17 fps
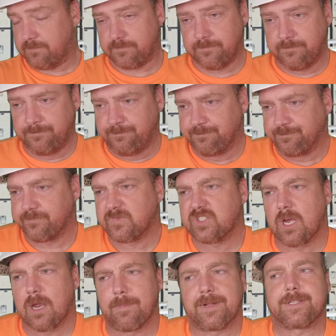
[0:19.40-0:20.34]

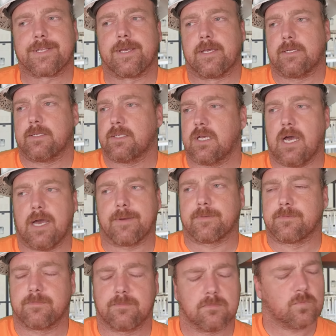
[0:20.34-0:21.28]
Sorry about that.
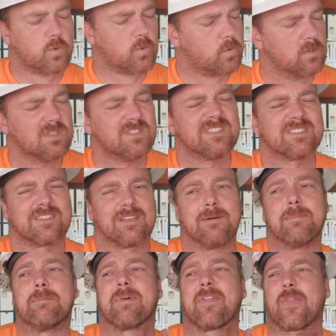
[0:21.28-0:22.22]
I
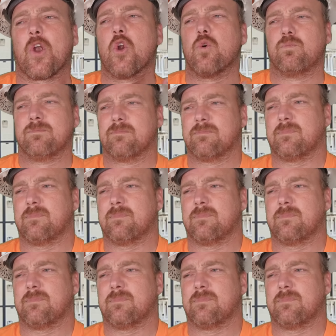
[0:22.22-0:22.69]
slapped in my throat.